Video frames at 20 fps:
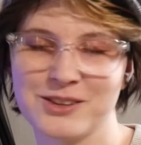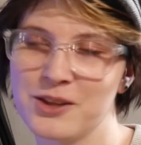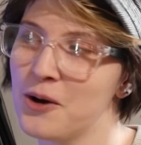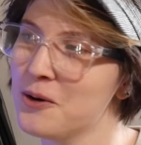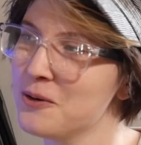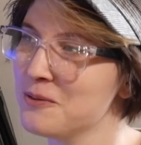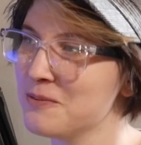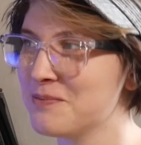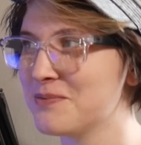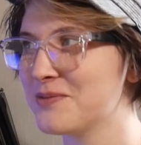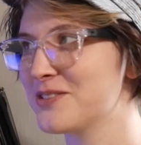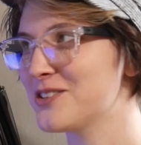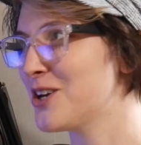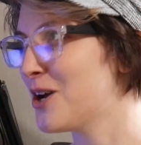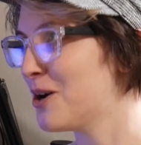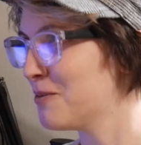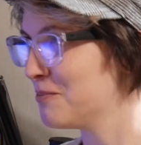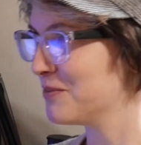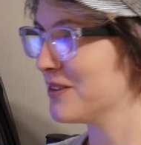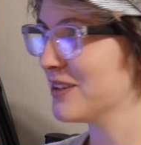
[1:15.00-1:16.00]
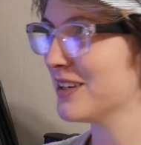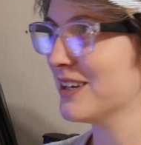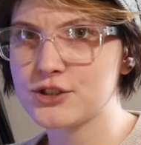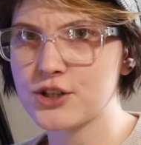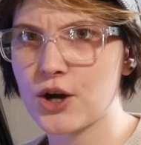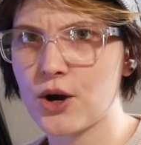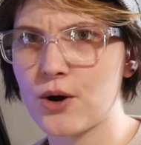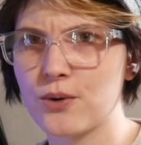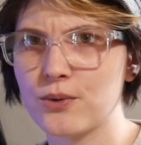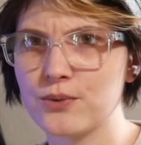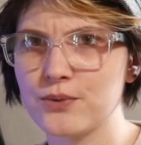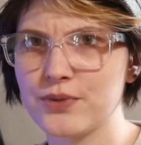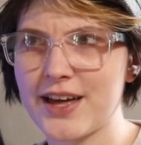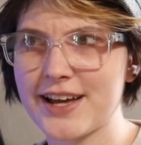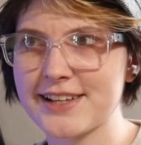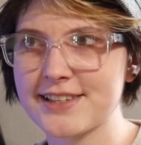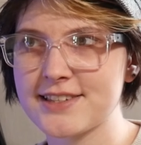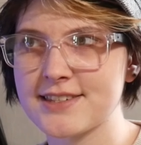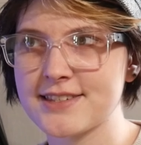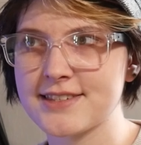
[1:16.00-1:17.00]
No, stop. So
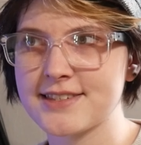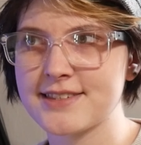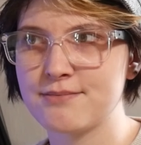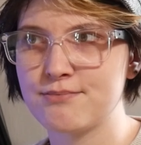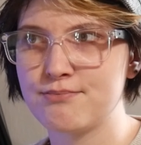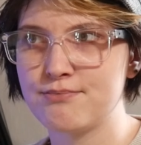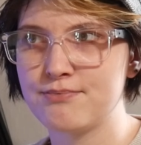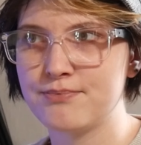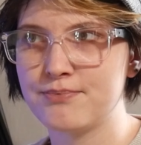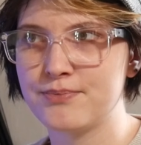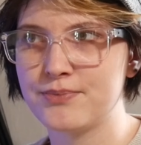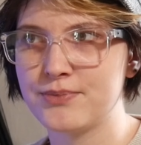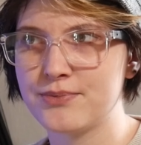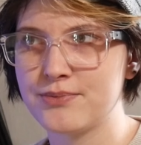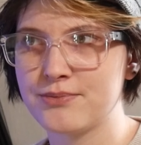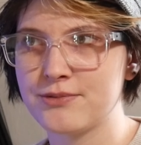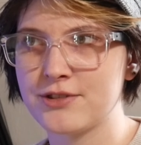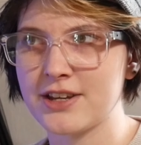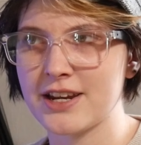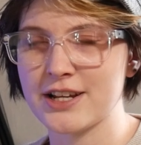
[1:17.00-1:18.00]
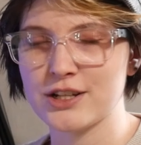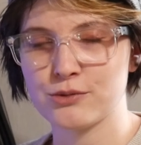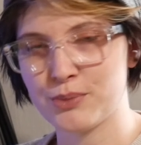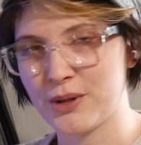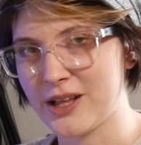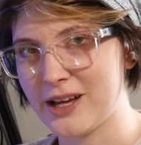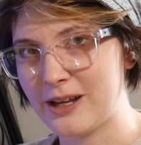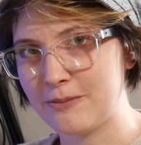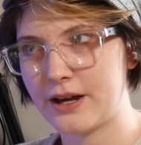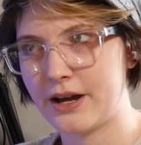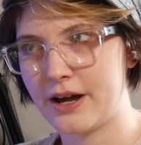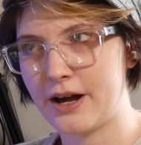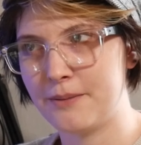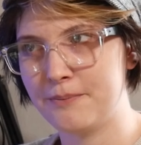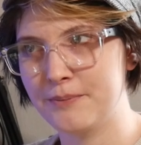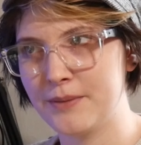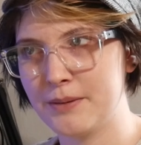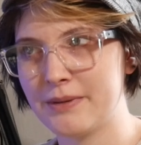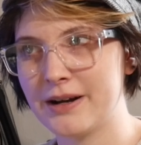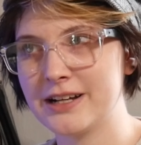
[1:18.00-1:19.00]
that's today's plan.
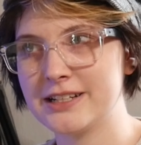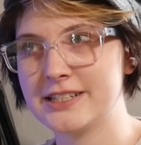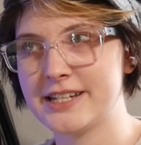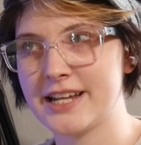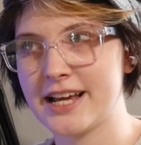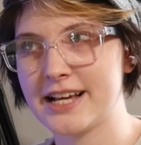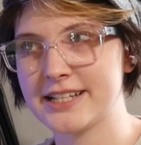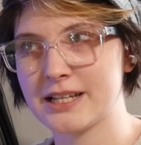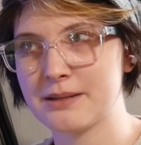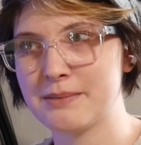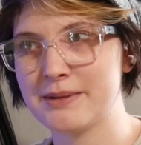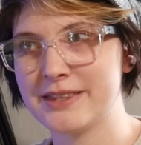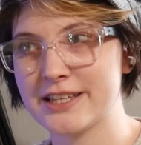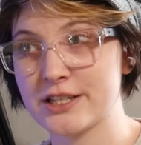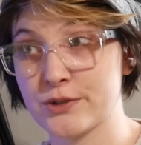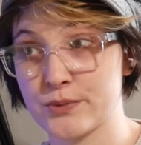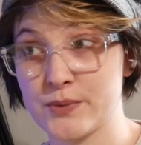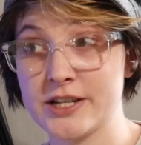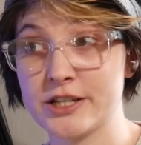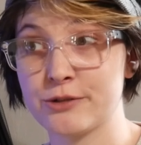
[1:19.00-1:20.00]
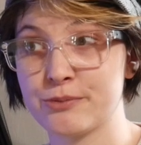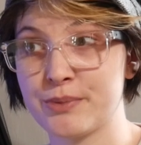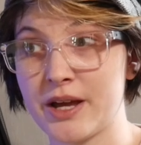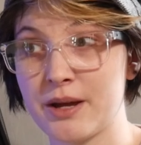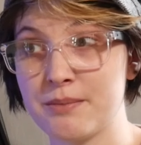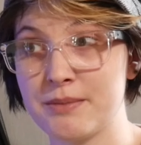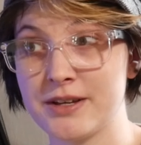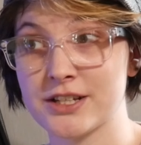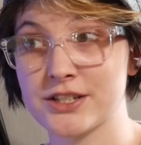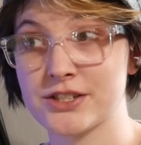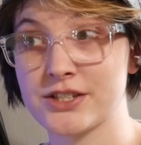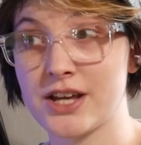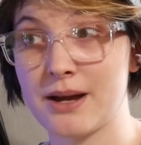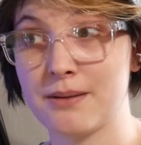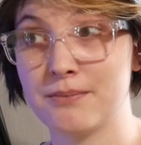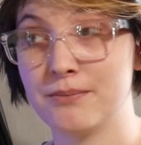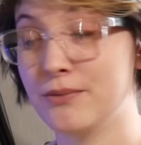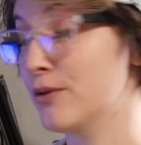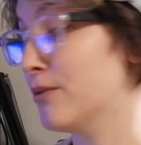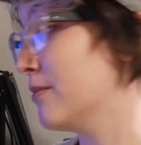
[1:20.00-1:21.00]
And by today's, I mean this week's plan because
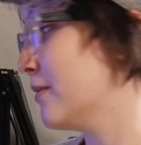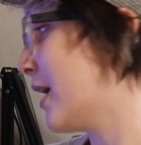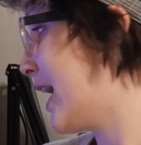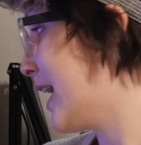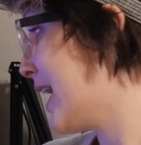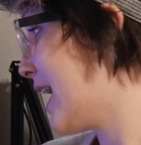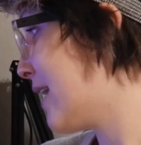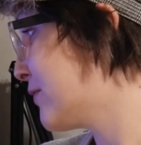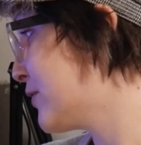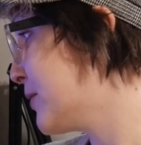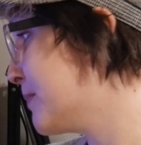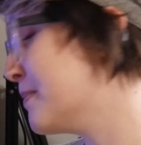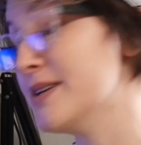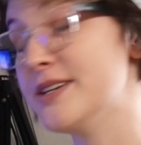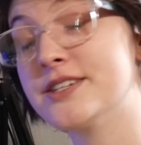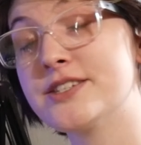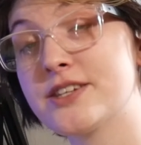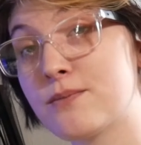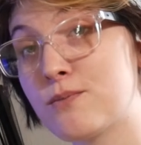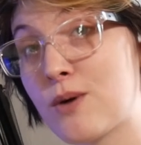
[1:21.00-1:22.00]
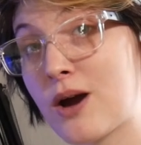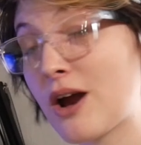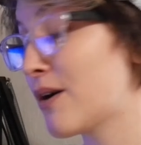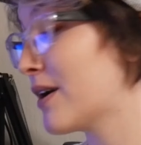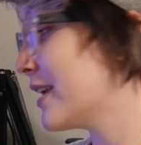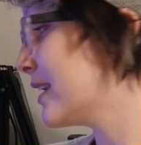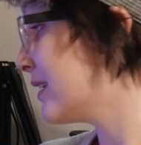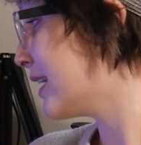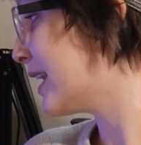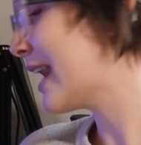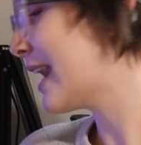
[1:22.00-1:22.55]
I have to be somewhere in